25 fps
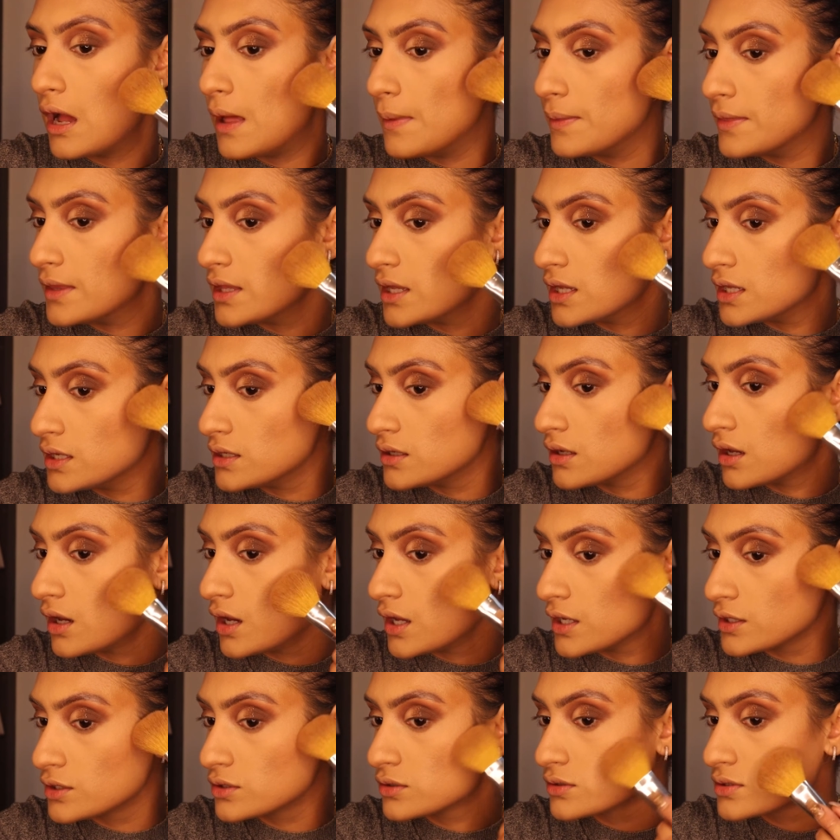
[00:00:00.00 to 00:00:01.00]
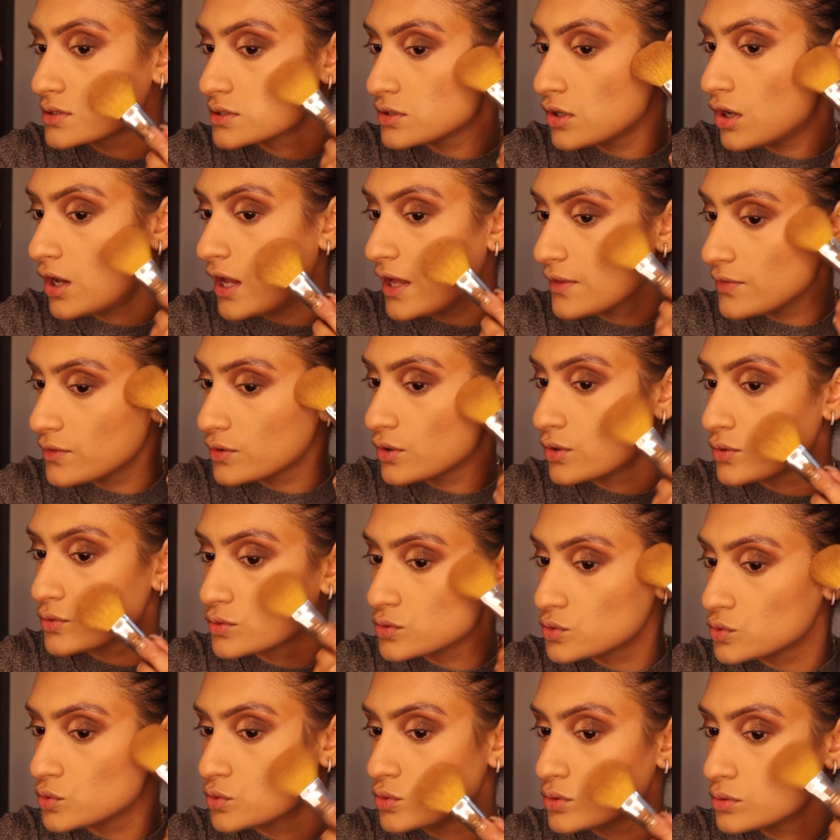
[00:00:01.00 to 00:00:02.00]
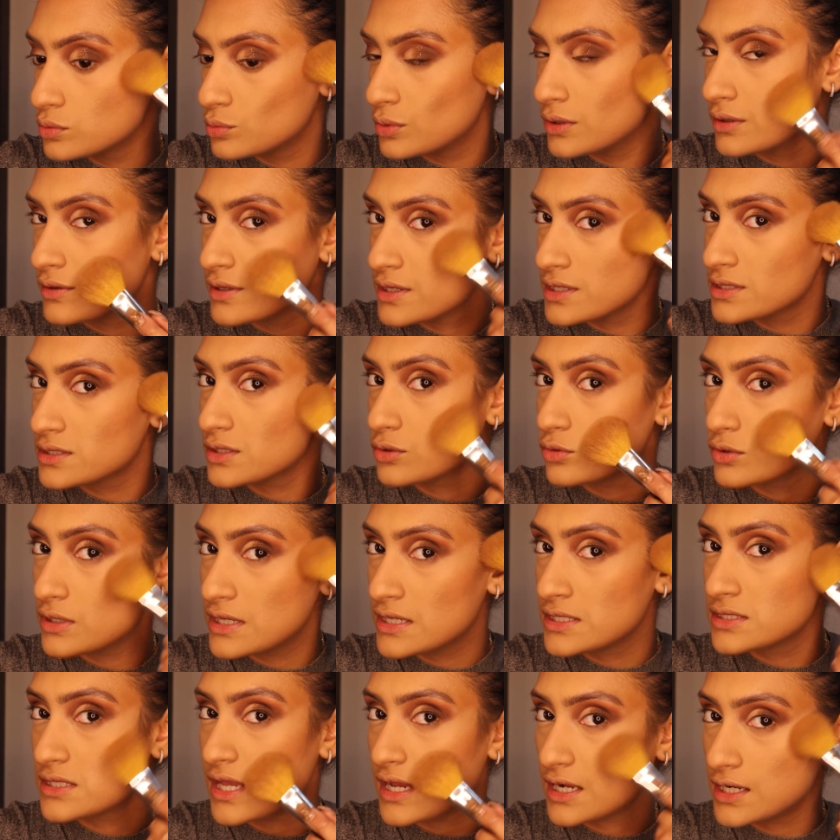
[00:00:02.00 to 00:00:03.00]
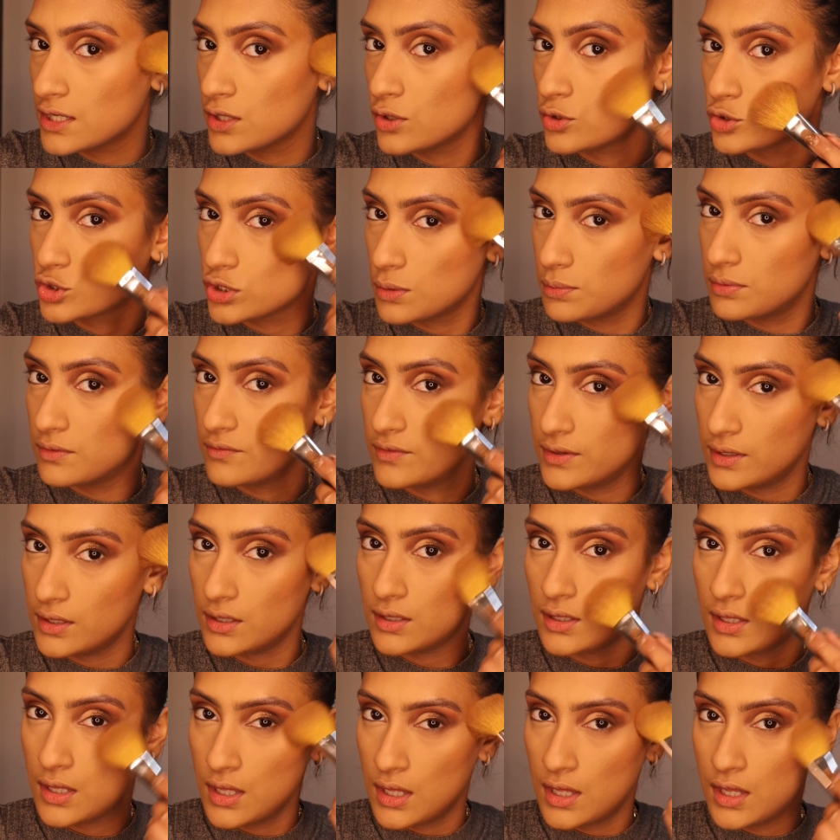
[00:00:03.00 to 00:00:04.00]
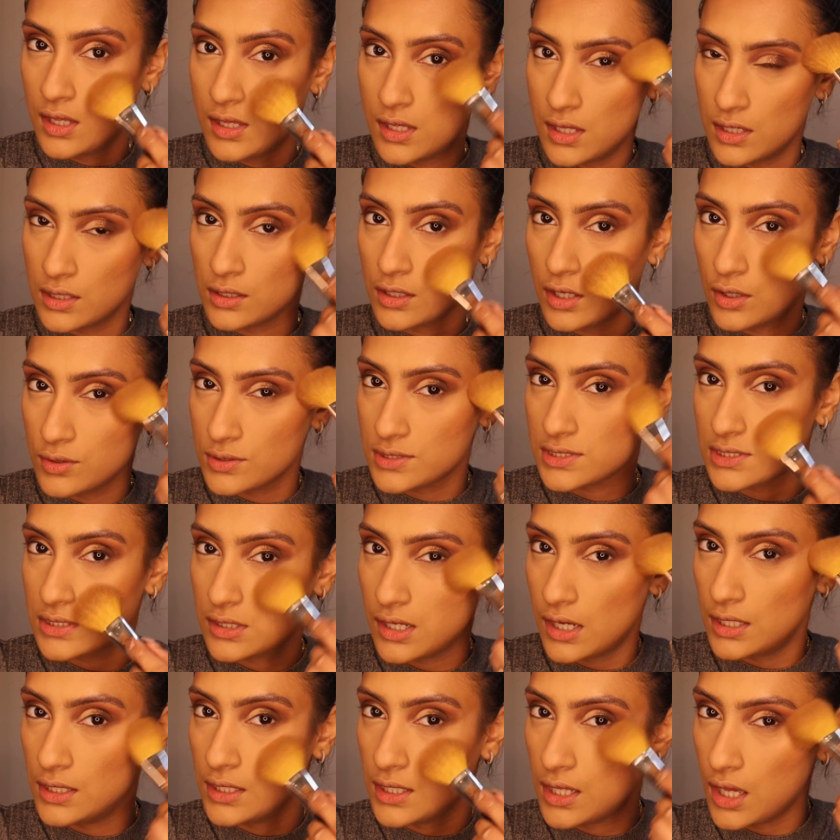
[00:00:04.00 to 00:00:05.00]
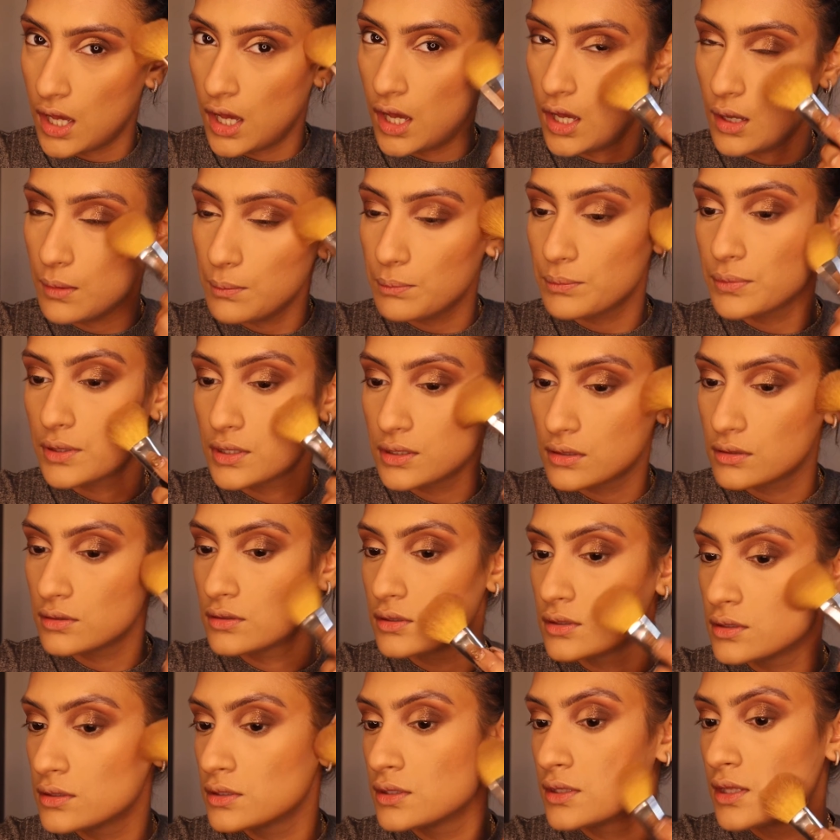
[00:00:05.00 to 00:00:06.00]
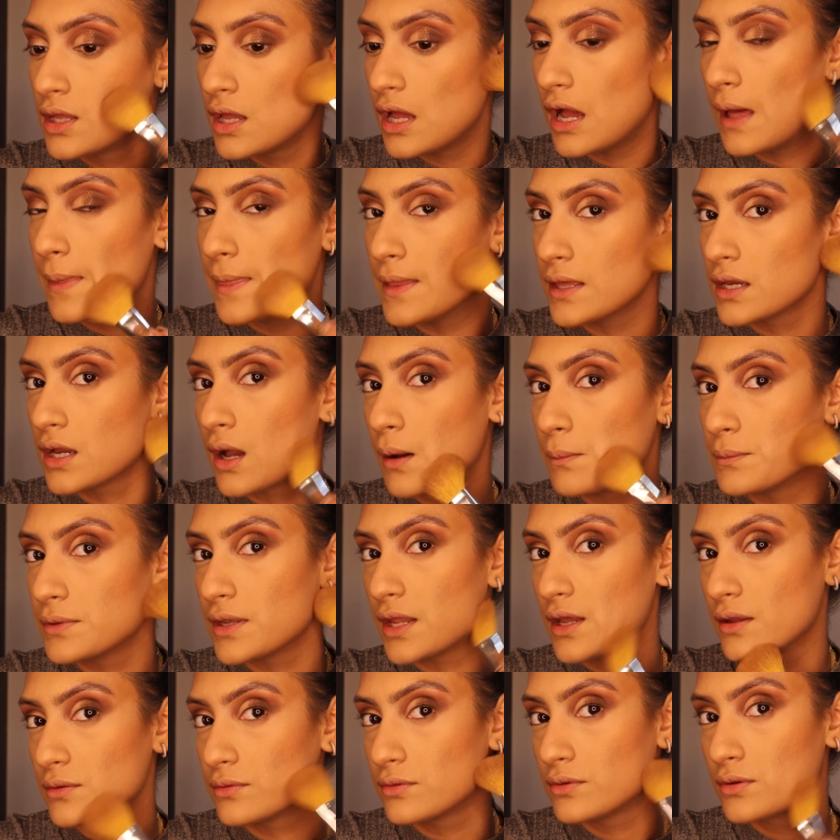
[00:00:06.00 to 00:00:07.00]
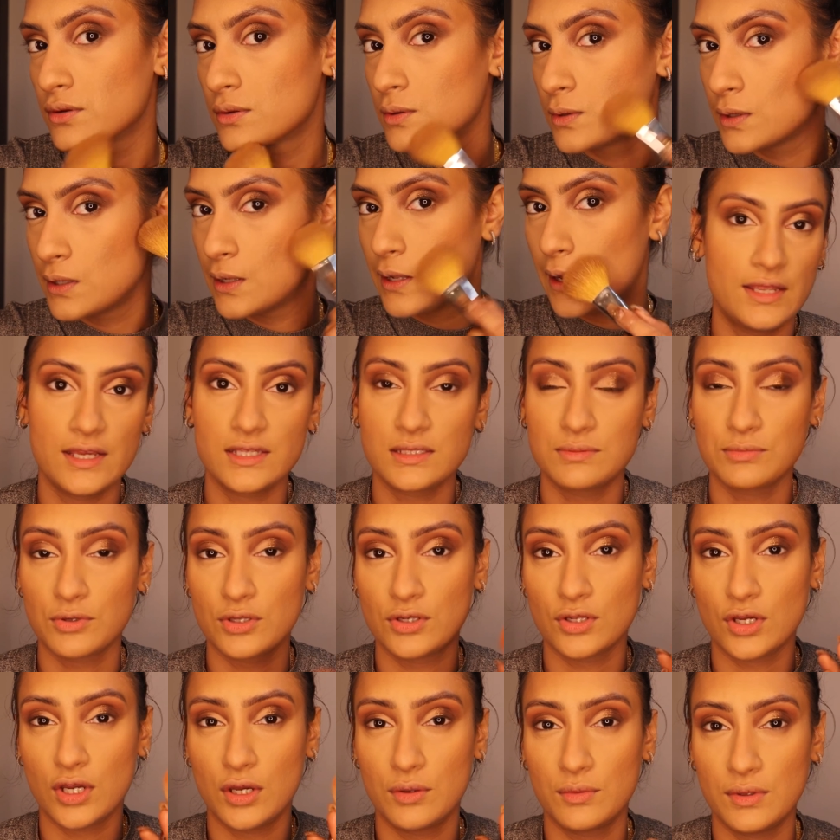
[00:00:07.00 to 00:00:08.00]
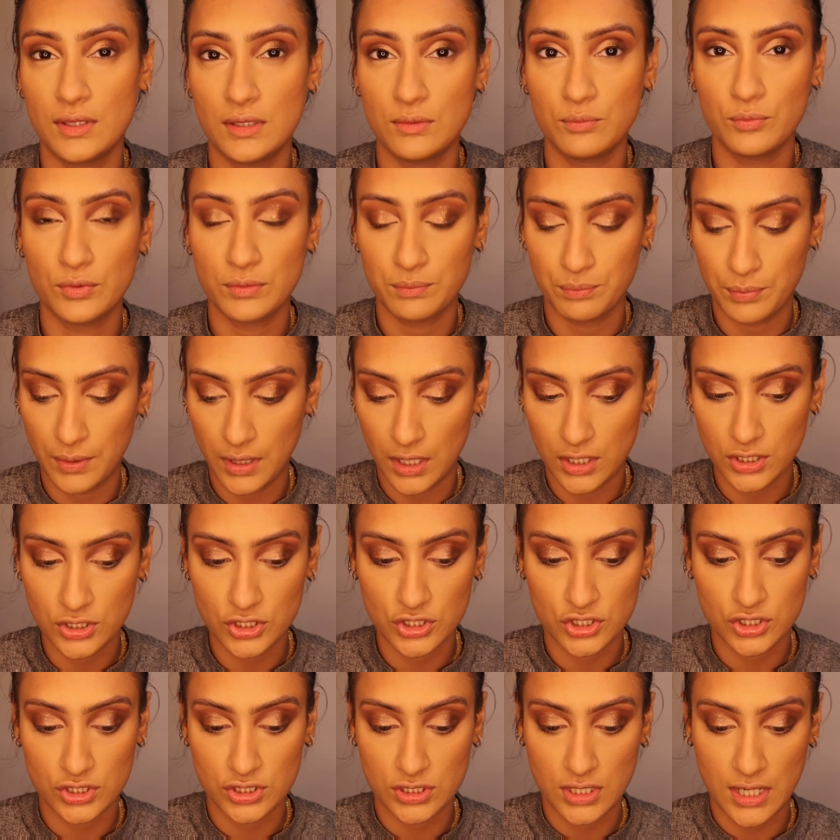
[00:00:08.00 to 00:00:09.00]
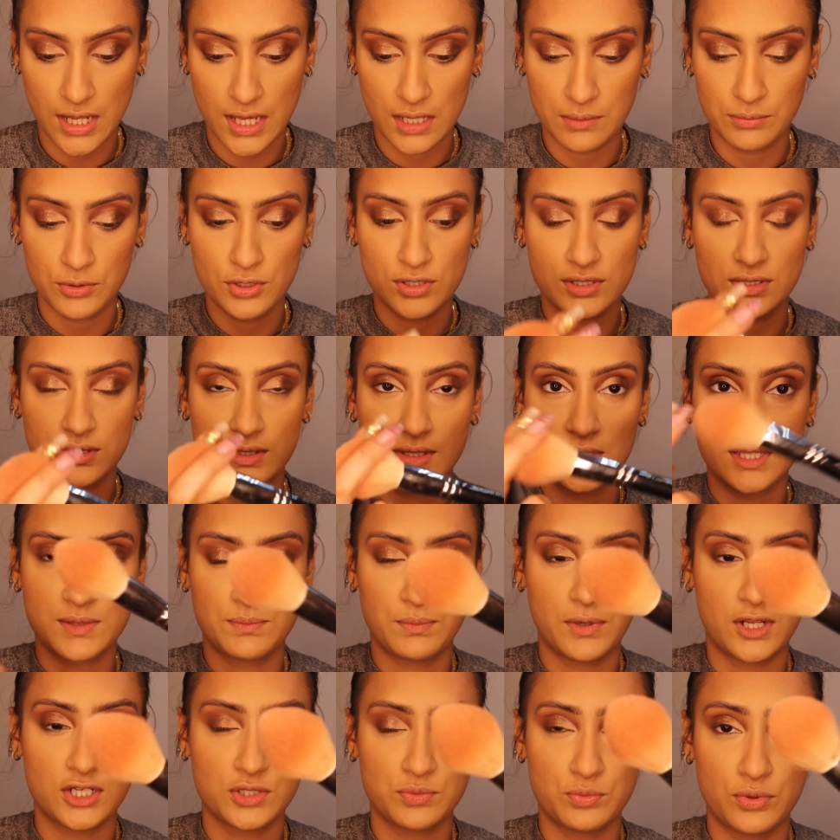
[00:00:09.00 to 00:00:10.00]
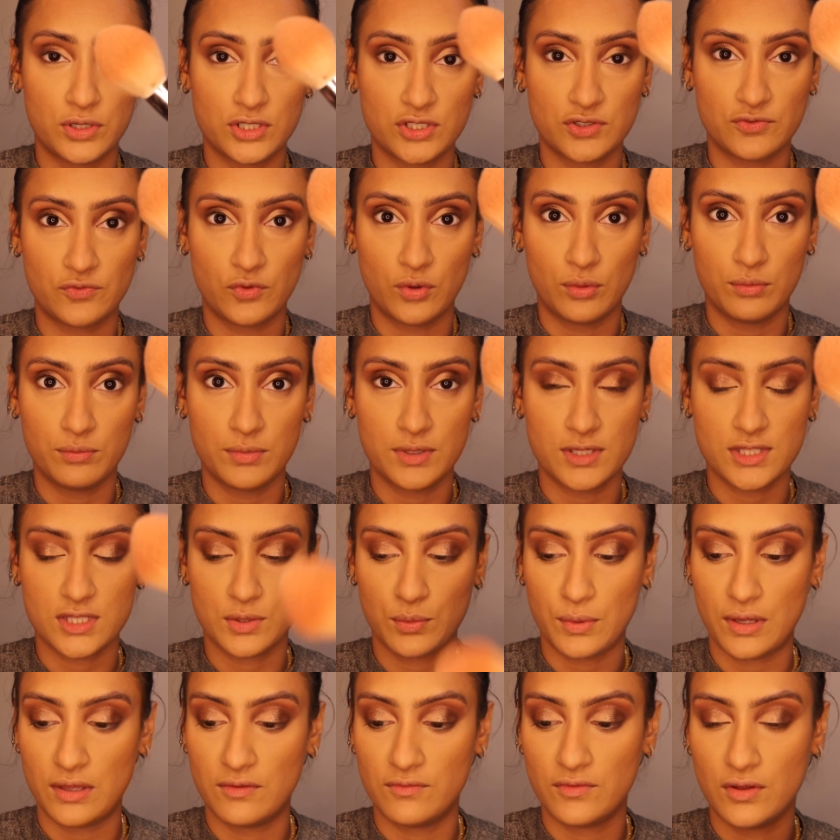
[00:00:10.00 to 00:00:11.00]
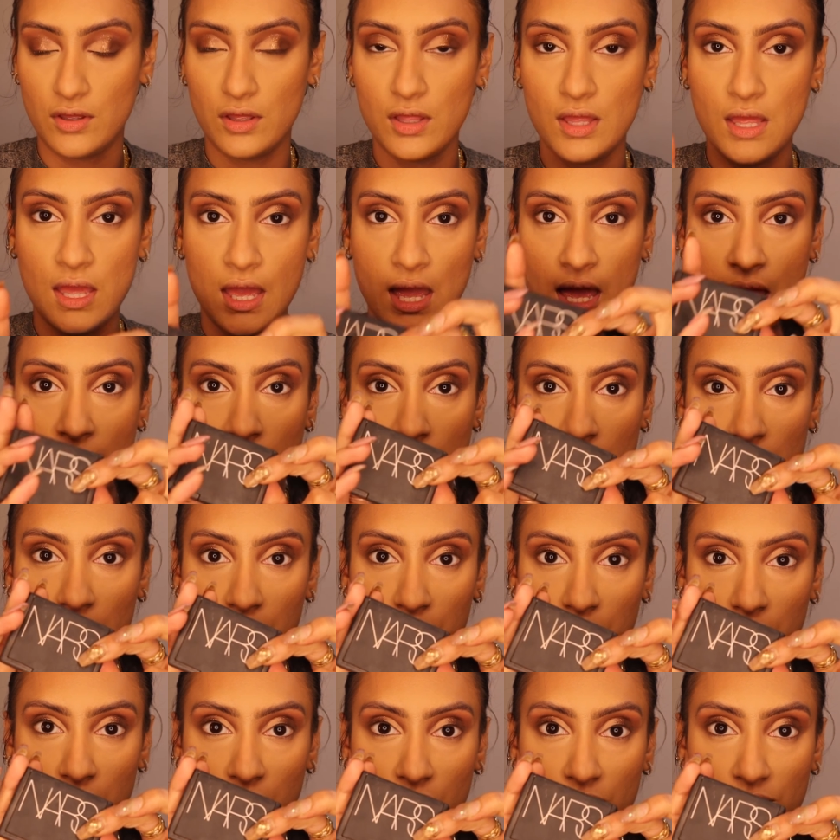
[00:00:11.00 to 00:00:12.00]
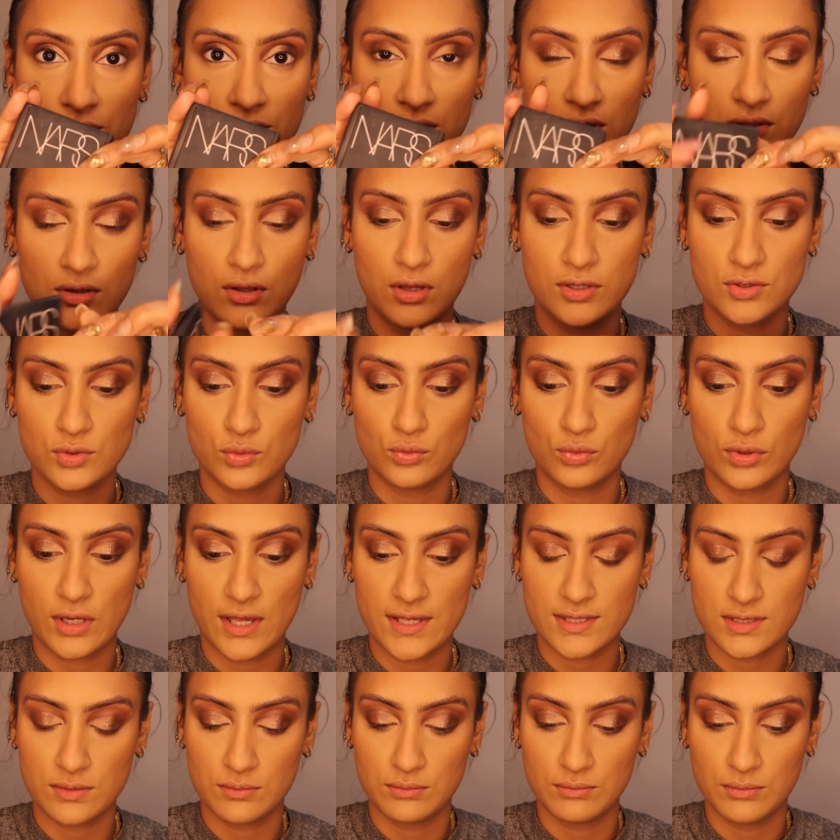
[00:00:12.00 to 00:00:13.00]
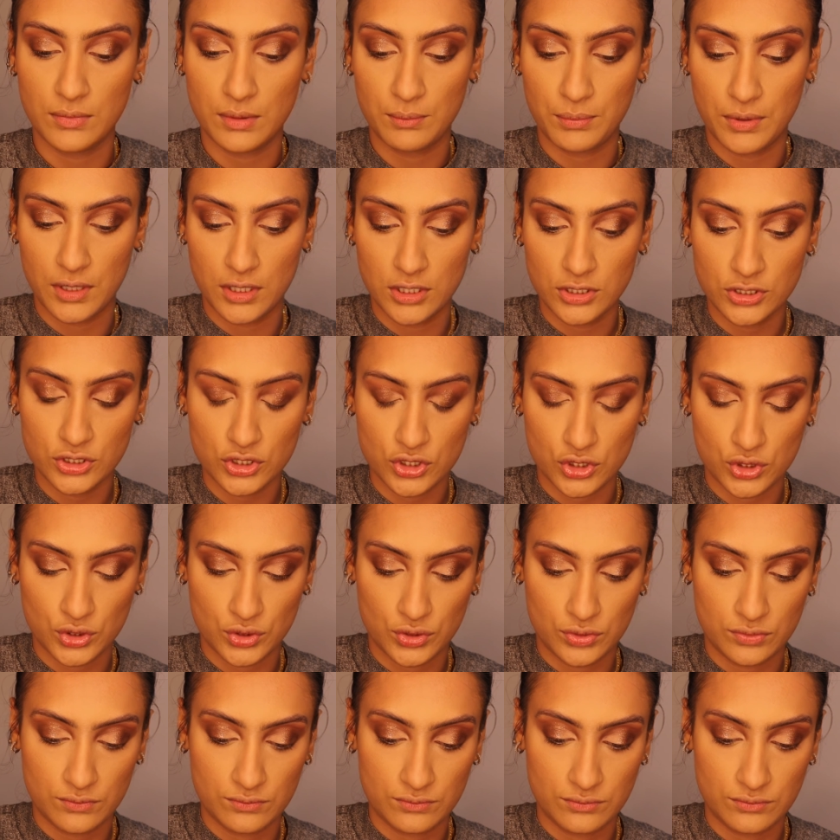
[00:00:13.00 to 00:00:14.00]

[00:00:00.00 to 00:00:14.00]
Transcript: and then I start at the contour where it's exactly on top of it. It goes slightly up and then come down. Next I'm going to go in with blush. I'm using this blush brush from Sawaver, and I'm going to use the NARS Orgasm blush.